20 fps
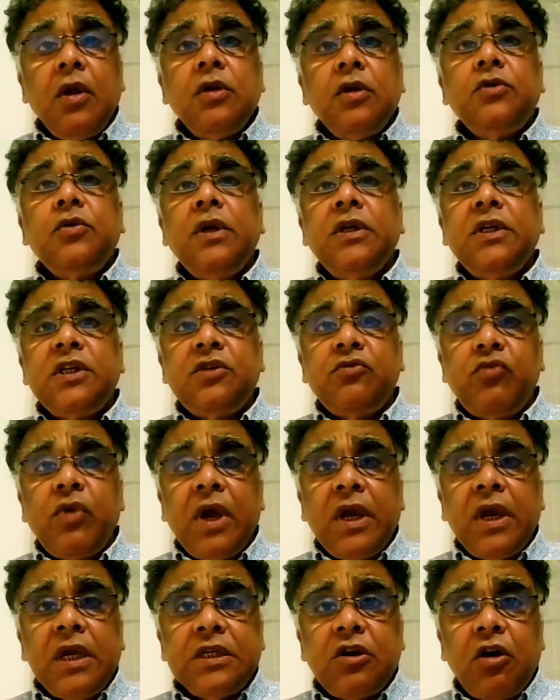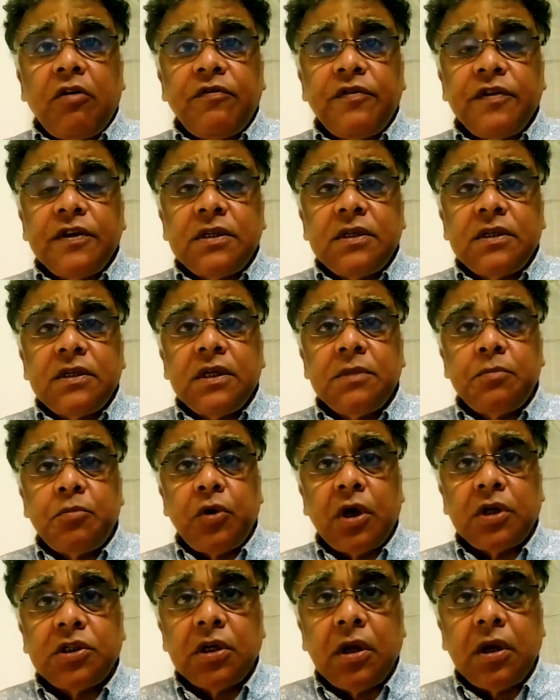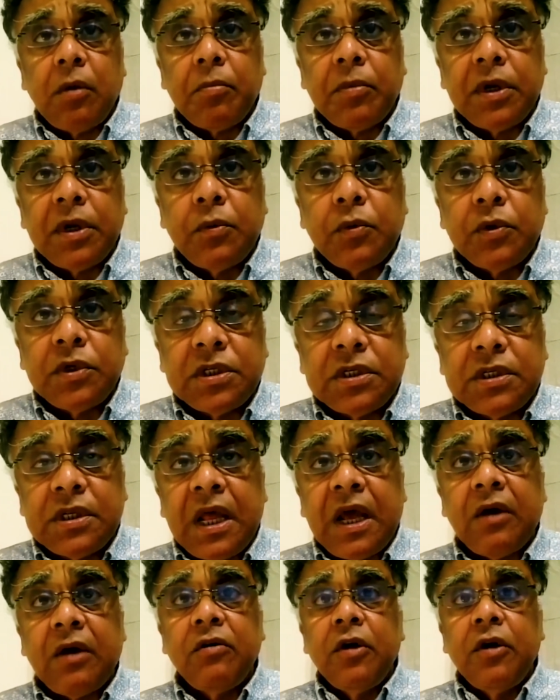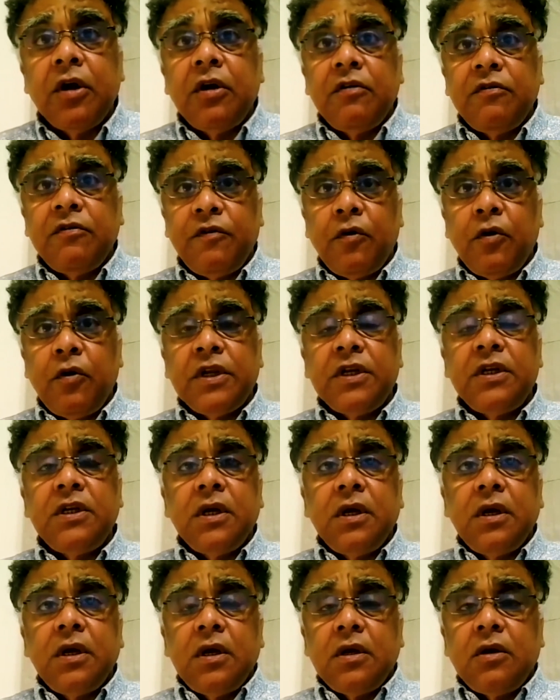So I just rang his office, his production company, which is now folded,